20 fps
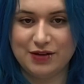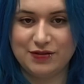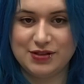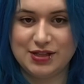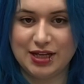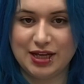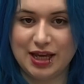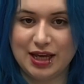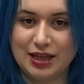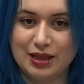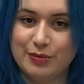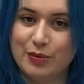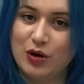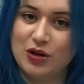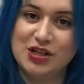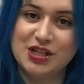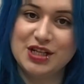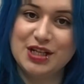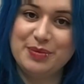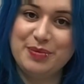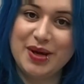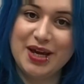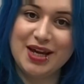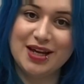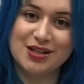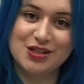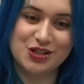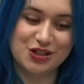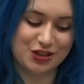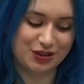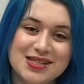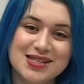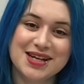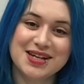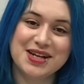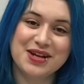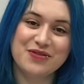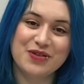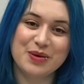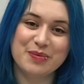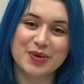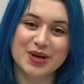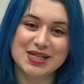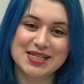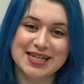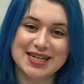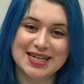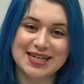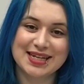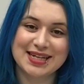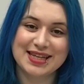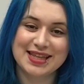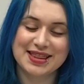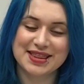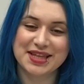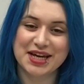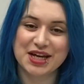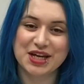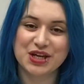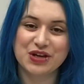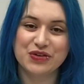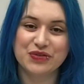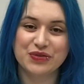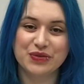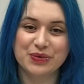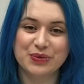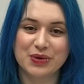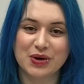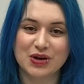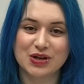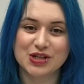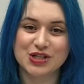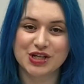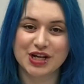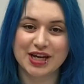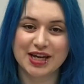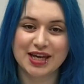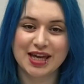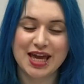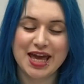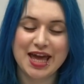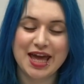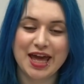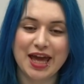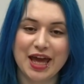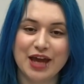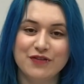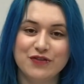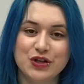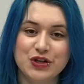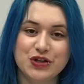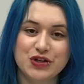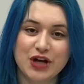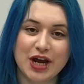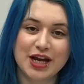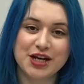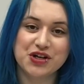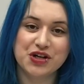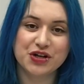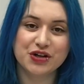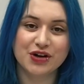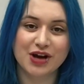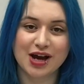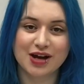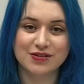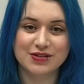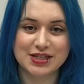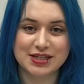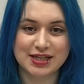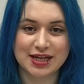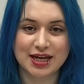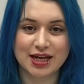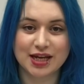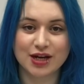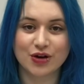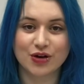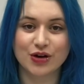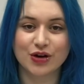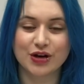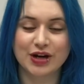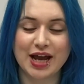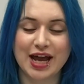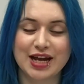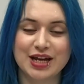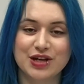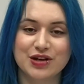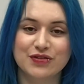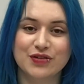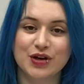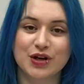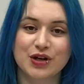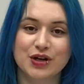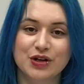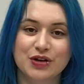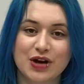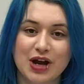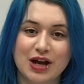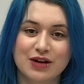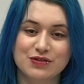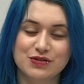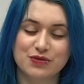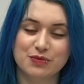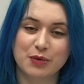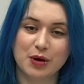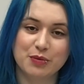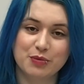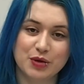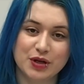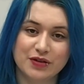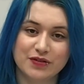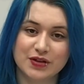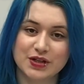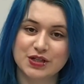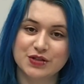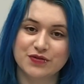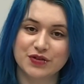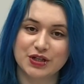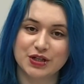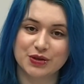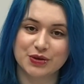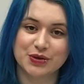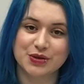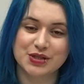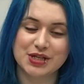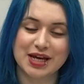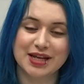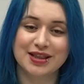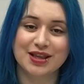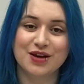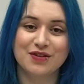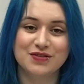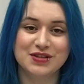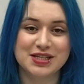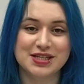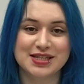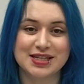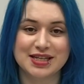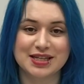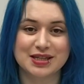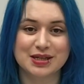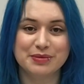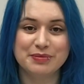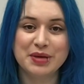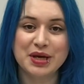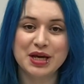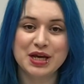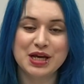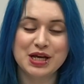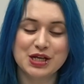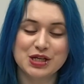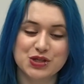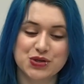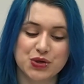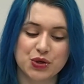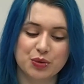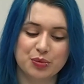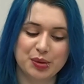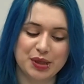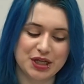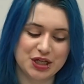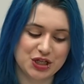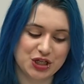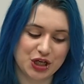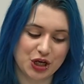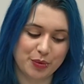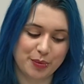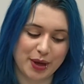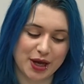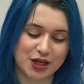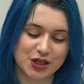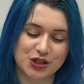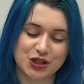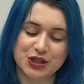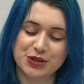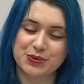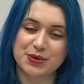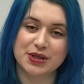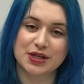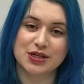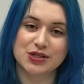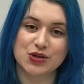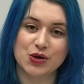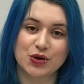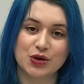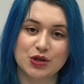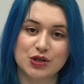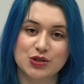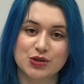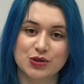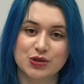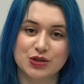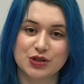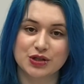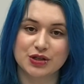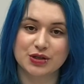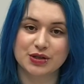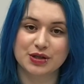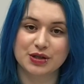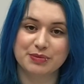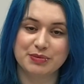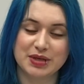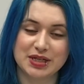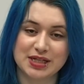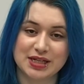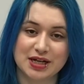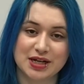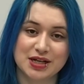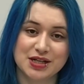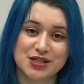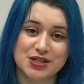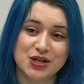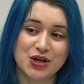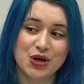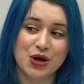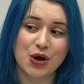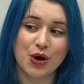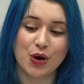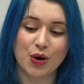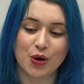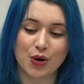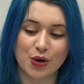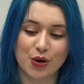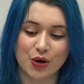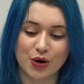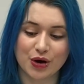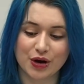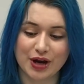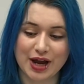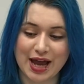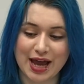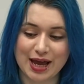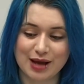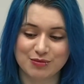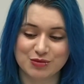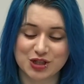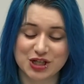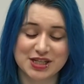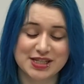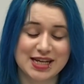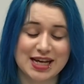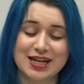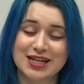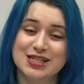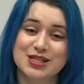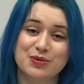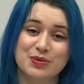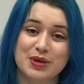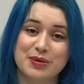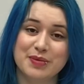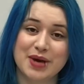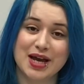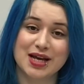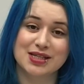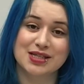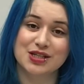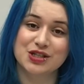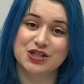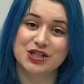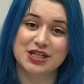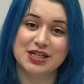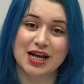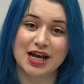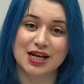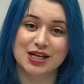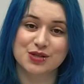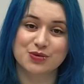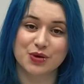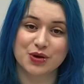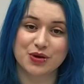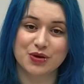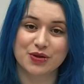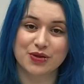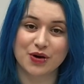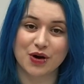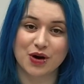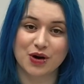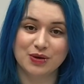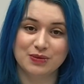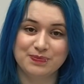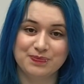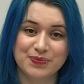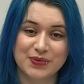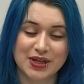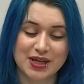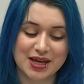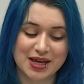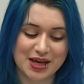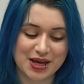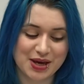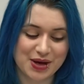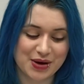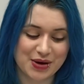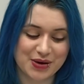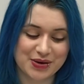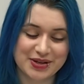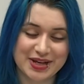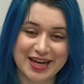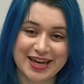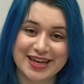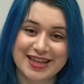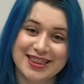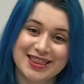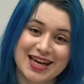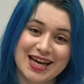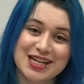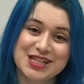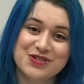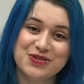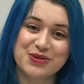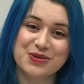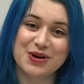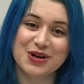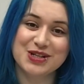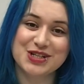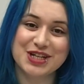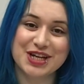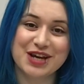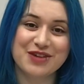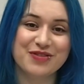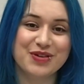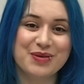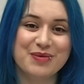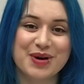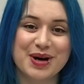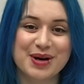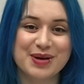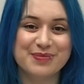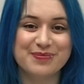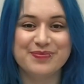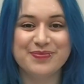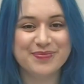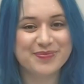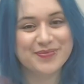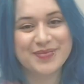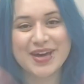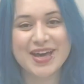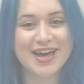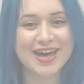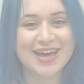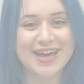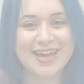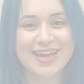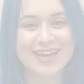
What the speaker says: sticking them onto the page. Well done everybody, thank you for watching. If you tried our craft today or any of our crafts from our previous videos, I'd love to see them, so please share pictures with us on our social medias or just send us a wee message to tell us what you thought. Okay, thanks for watching everyone, bye!